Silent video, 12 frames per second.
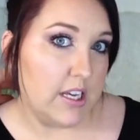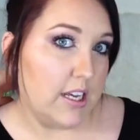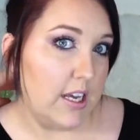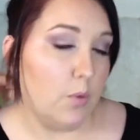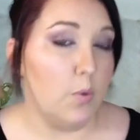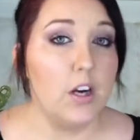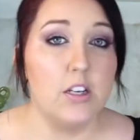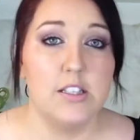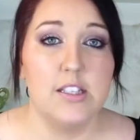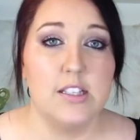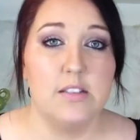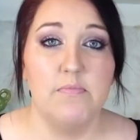it
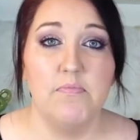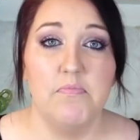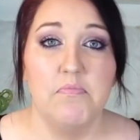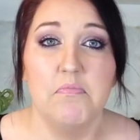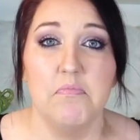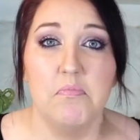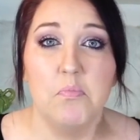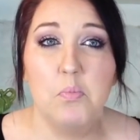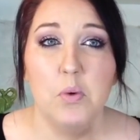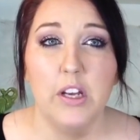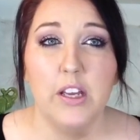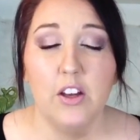works
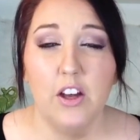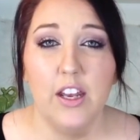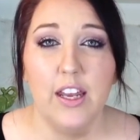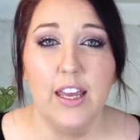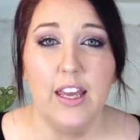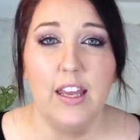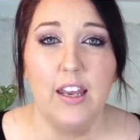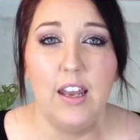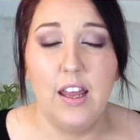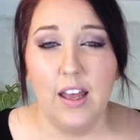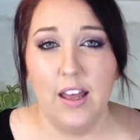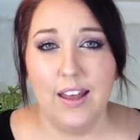pretty good
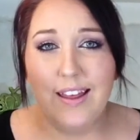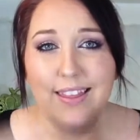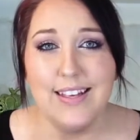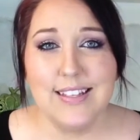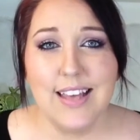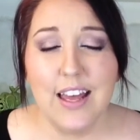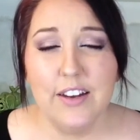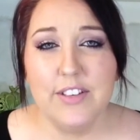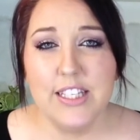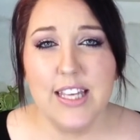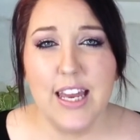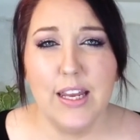in this kind of
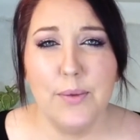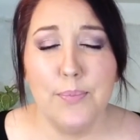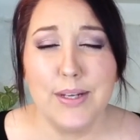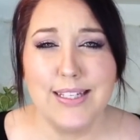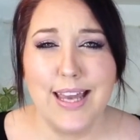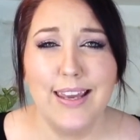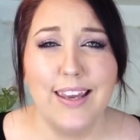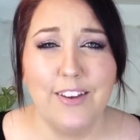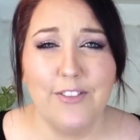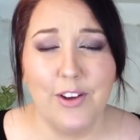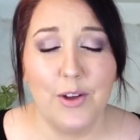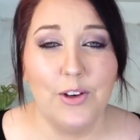a setting, but
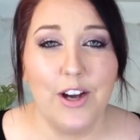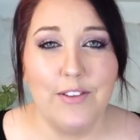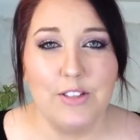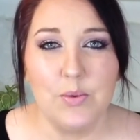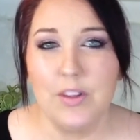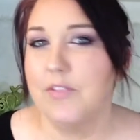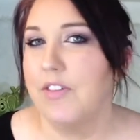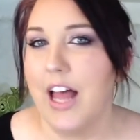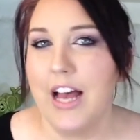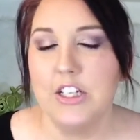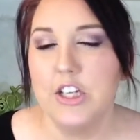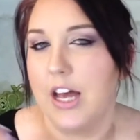taking photographs with a
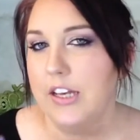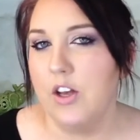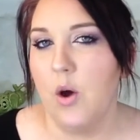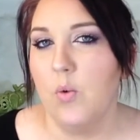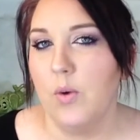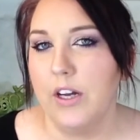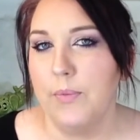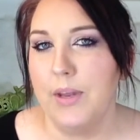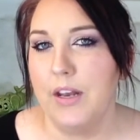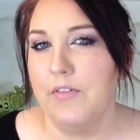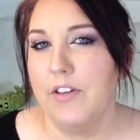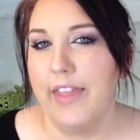flash, I don't
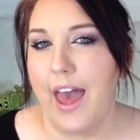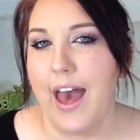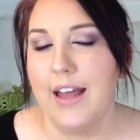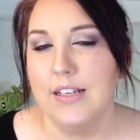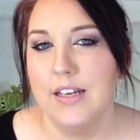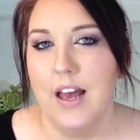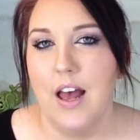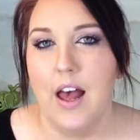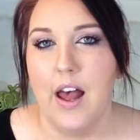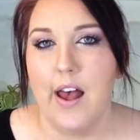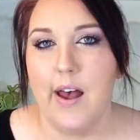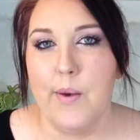recommend it for that.
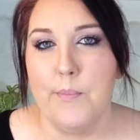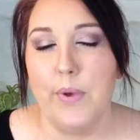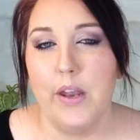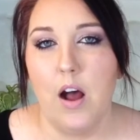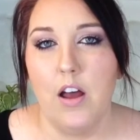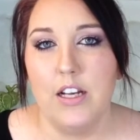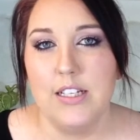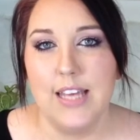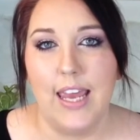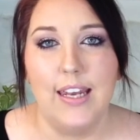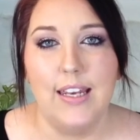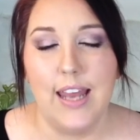But on a
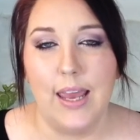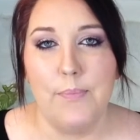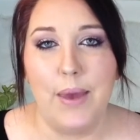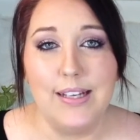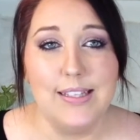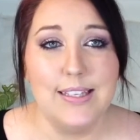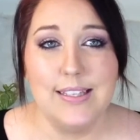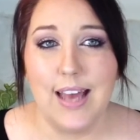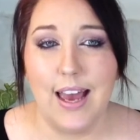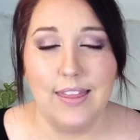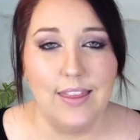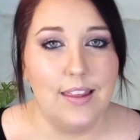day-to-day basis,
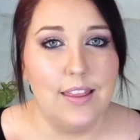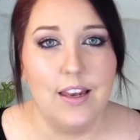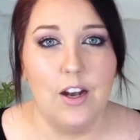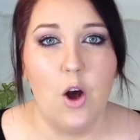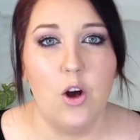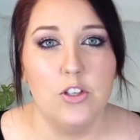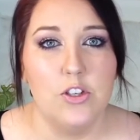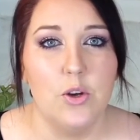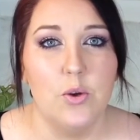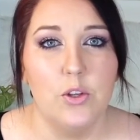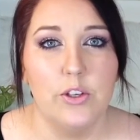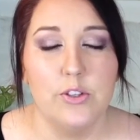I think that it
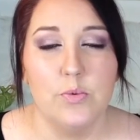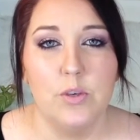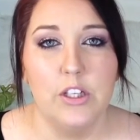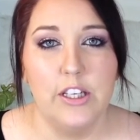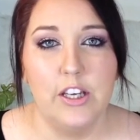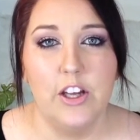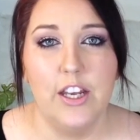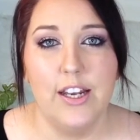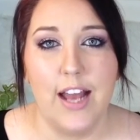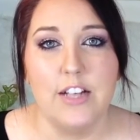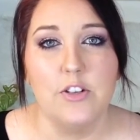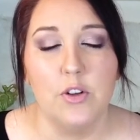also looks really good in
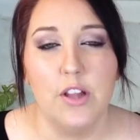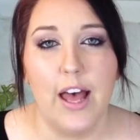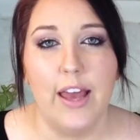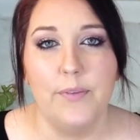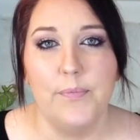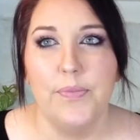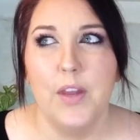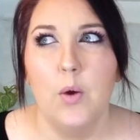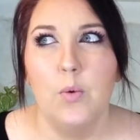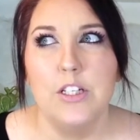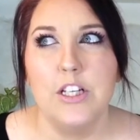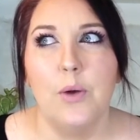natural light,
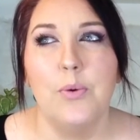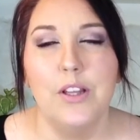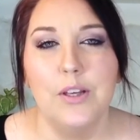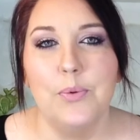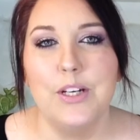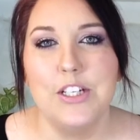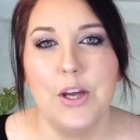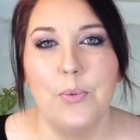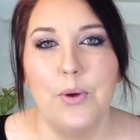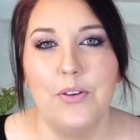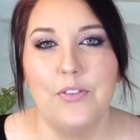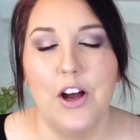which I really wish I
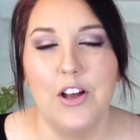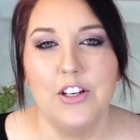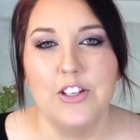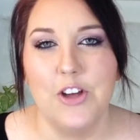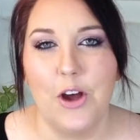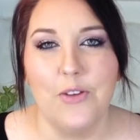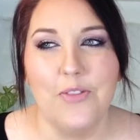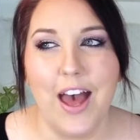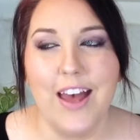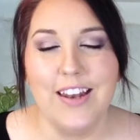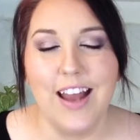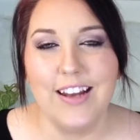would have gotten a shot of
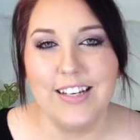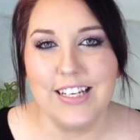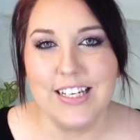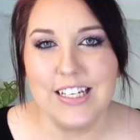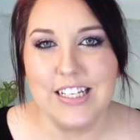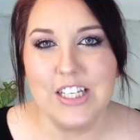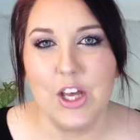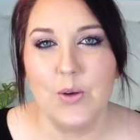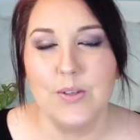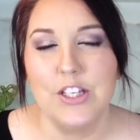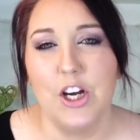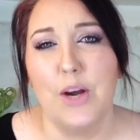that, and I didn't,
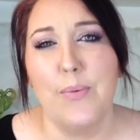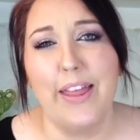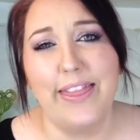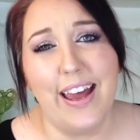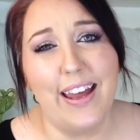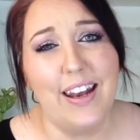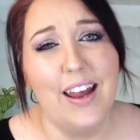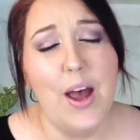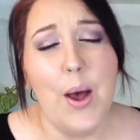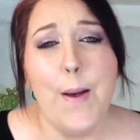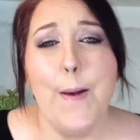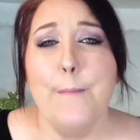so sorry about that.
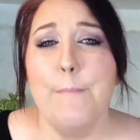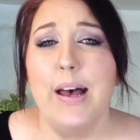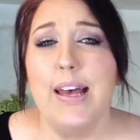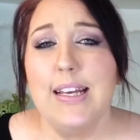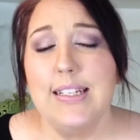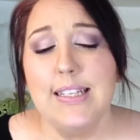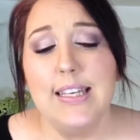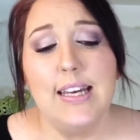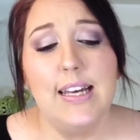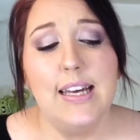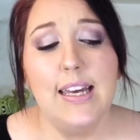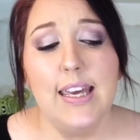But
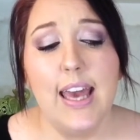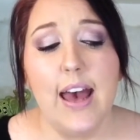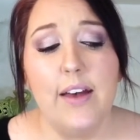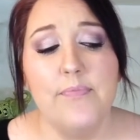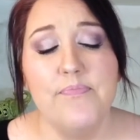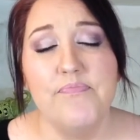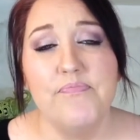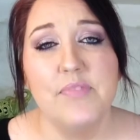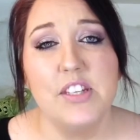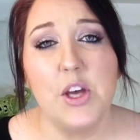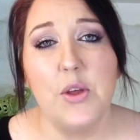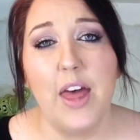yeah,
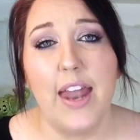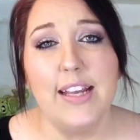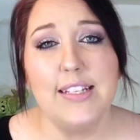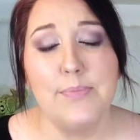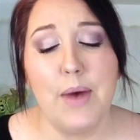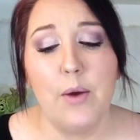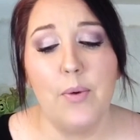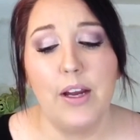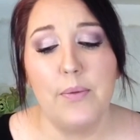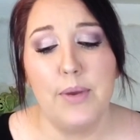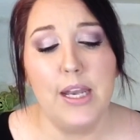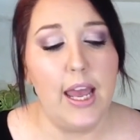so that is my
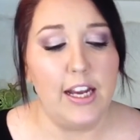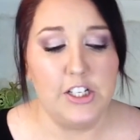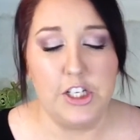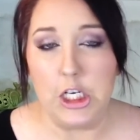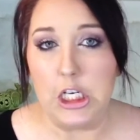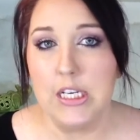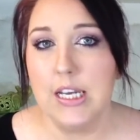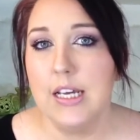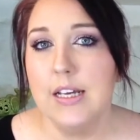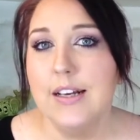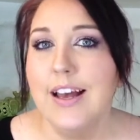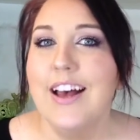recommendation.
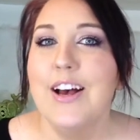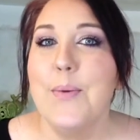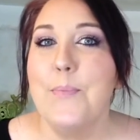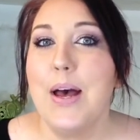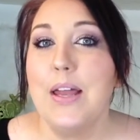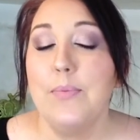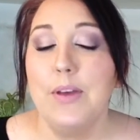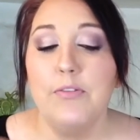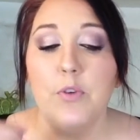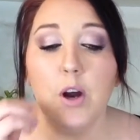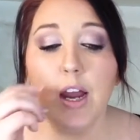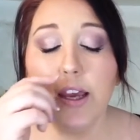But
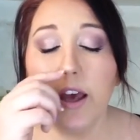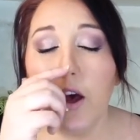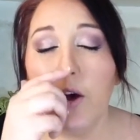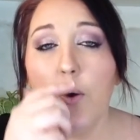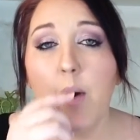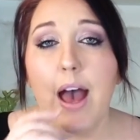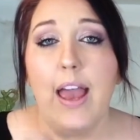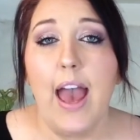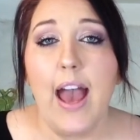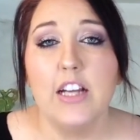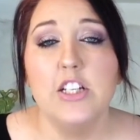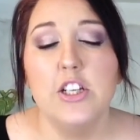before I go, I
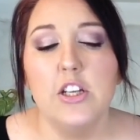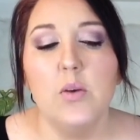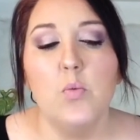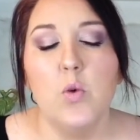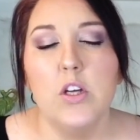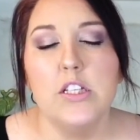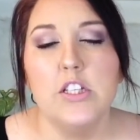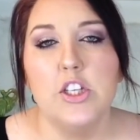actually want